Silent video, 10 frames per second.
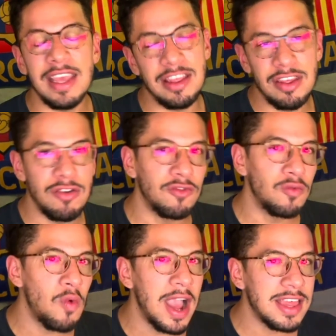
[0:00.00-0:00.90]
just
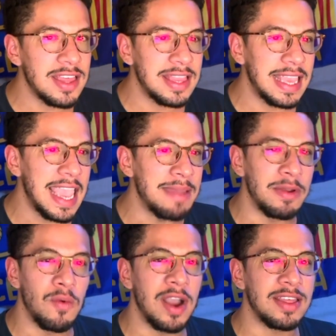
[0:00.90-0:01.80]
watch the game
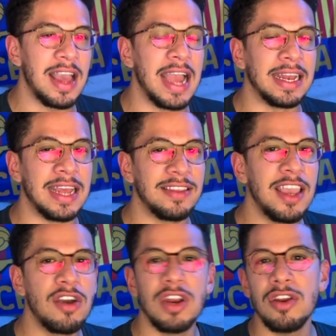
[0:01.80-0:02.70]
and watch the highlights. He
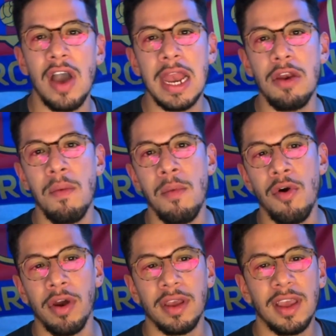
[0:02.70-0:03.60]
could have done a little
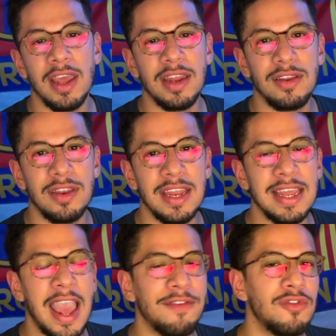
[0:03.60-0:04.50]
more. It
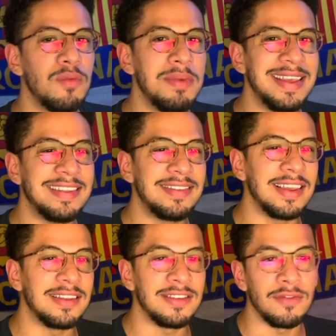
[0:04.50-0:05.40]
didn't have to be
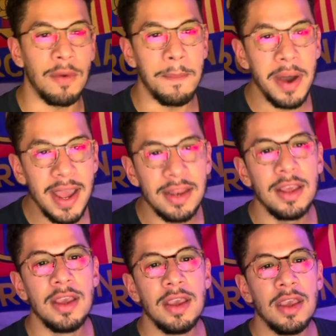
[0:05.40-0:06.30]
6-0. But
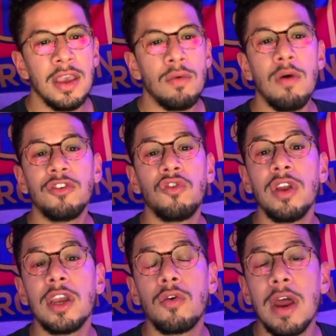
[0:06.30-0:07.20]
what was
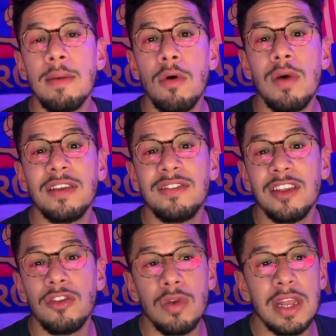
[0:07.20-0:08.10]
truly incredible was the
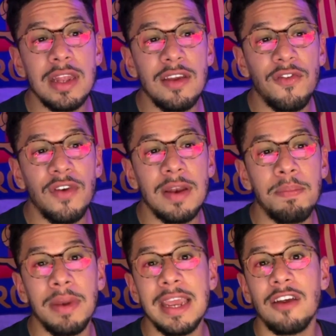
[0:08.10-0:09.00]
3
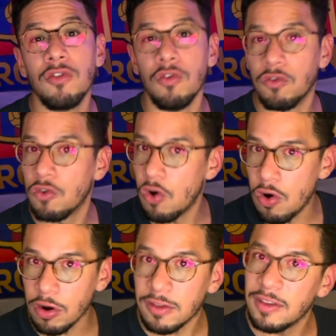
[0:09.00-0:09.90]
different players who
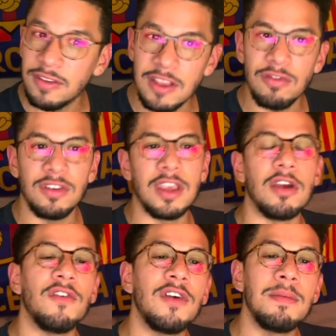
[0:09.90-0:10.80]
scored. This is interesting
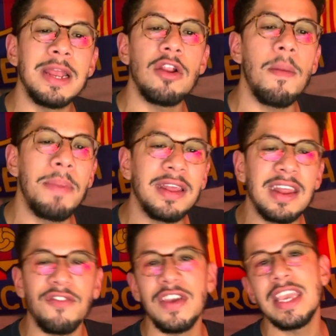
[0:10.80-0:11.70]
here. Fermín López,
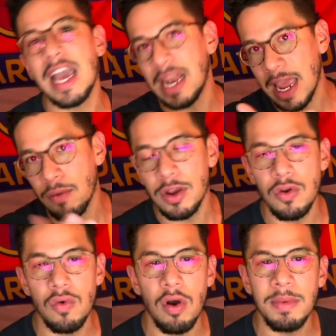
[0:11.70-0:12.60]
Rafinha, like we
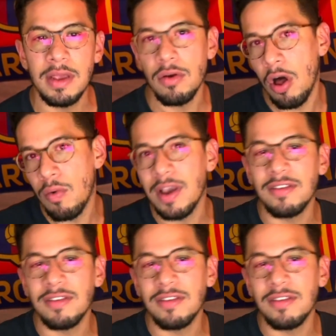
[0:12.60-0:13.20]
knew, always